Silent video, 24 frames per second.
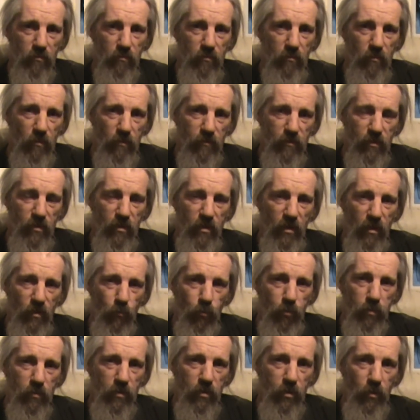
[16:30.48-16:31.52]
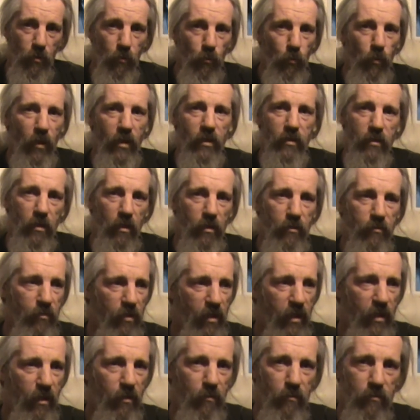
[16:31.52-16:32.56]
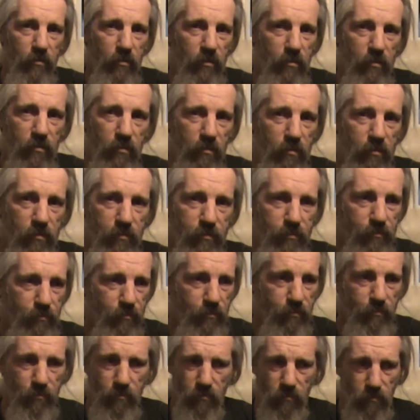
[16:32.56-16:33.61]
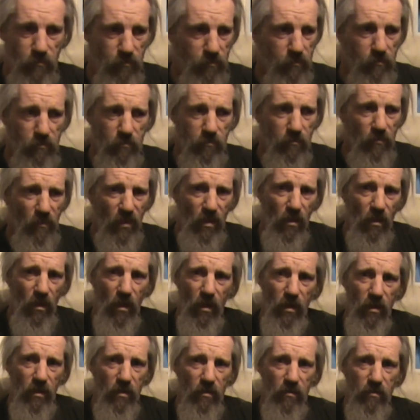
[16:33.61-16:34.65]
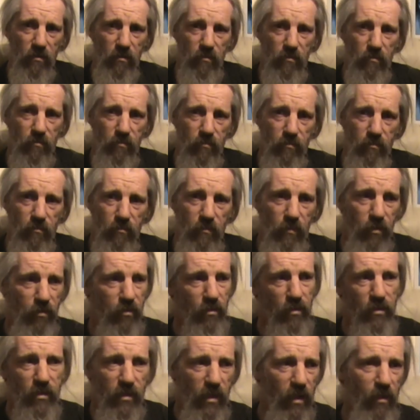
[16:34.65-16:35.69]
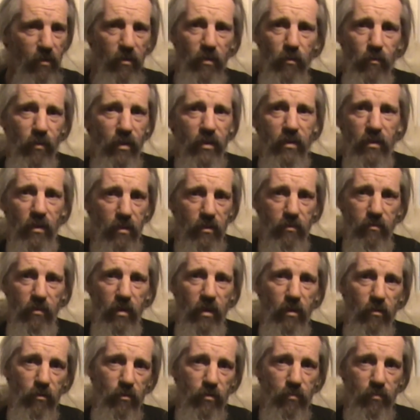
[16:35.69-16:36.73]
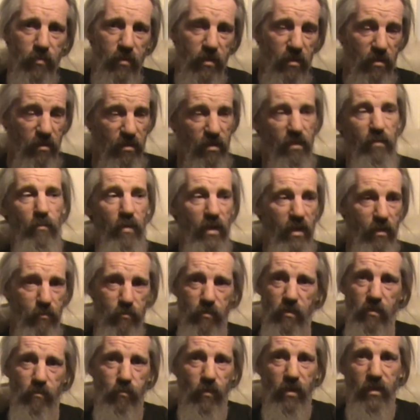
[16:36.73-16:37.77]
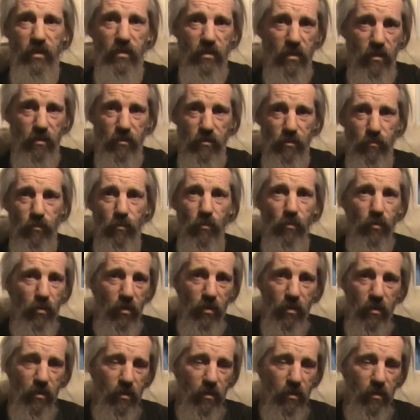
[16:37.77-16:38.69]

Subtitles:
I've just had 2 West Country ales, and you can tell they're West Country ales because they're made with West Country water.